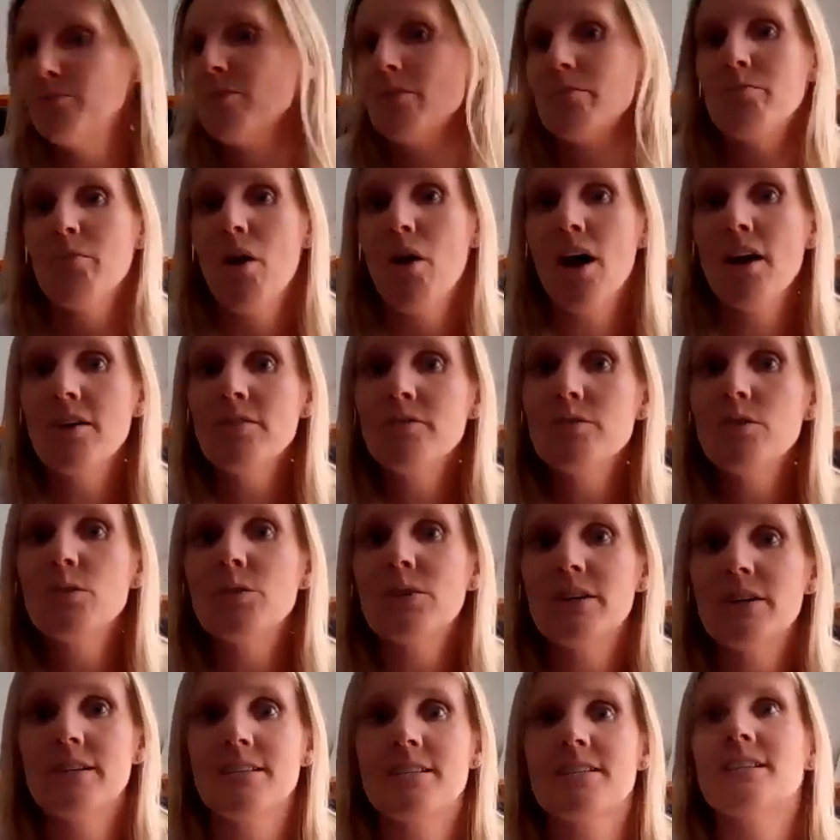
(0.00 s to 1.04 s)
but
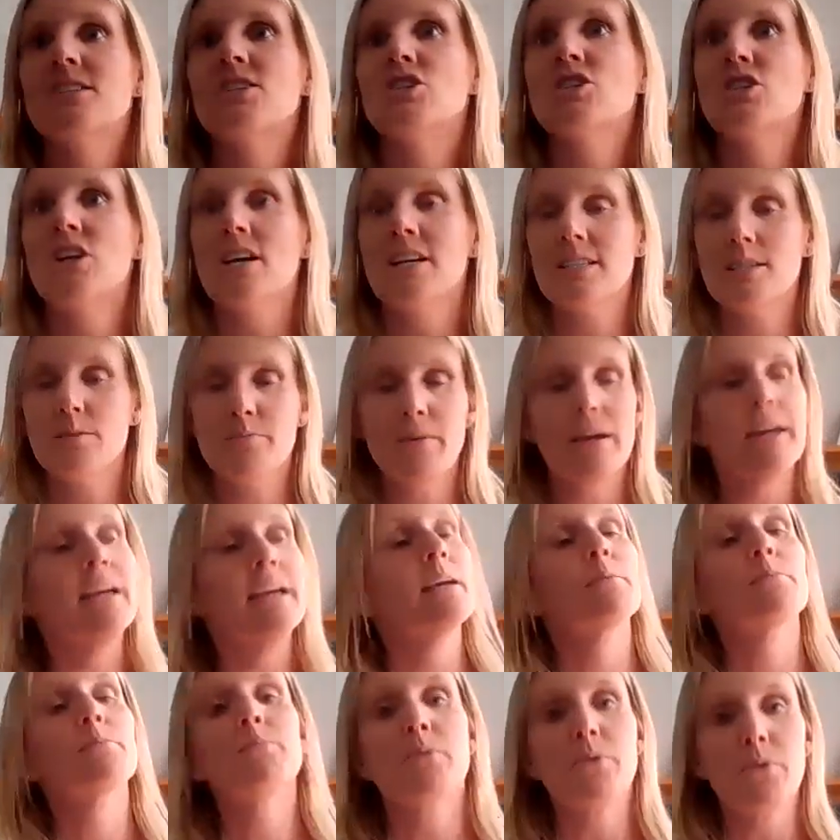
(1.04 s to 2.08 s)
mindfulness is just
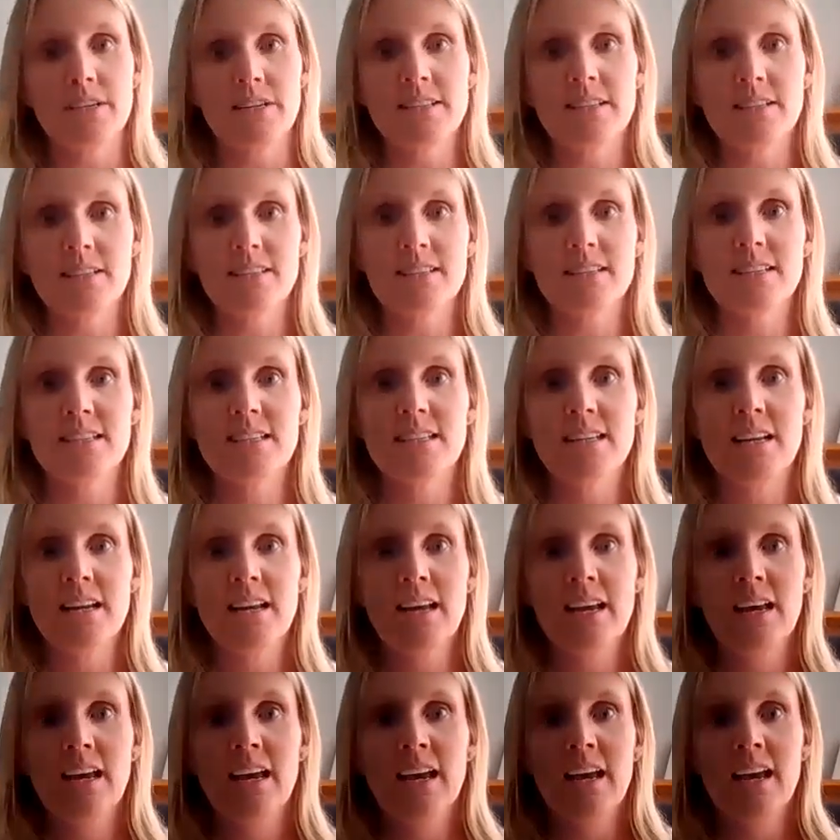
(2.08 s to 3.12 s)
being present
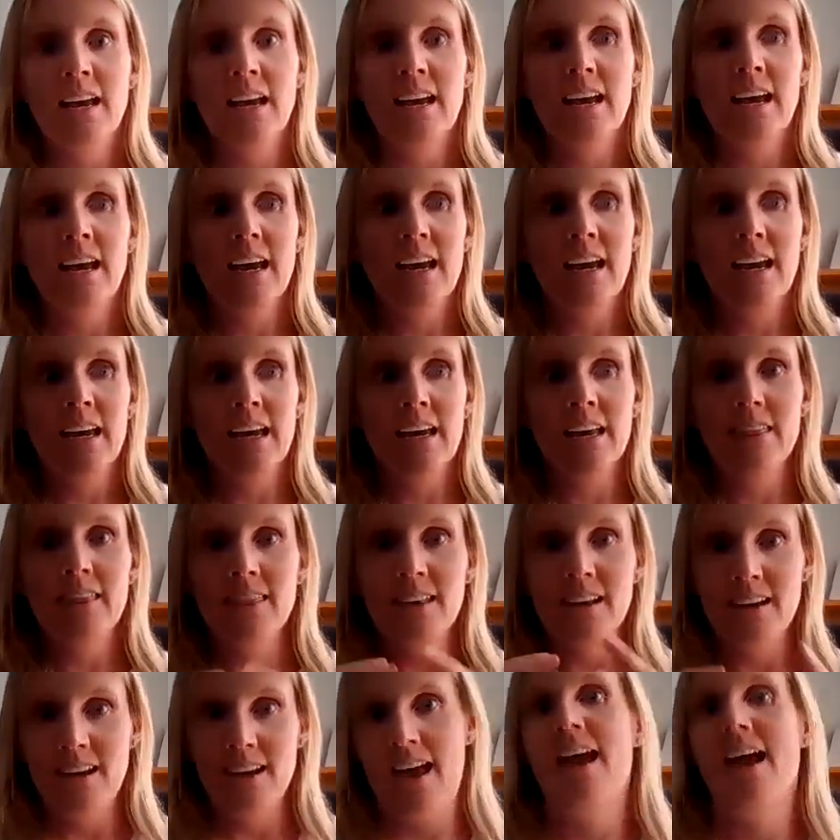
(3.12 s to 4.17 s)
in
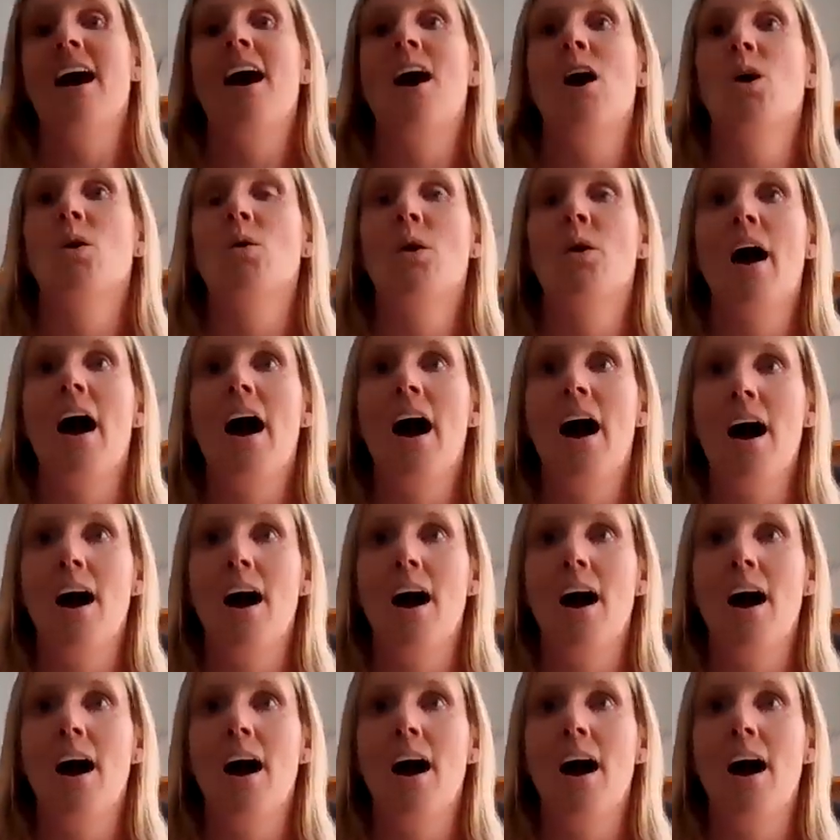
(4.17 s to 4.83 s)
the now,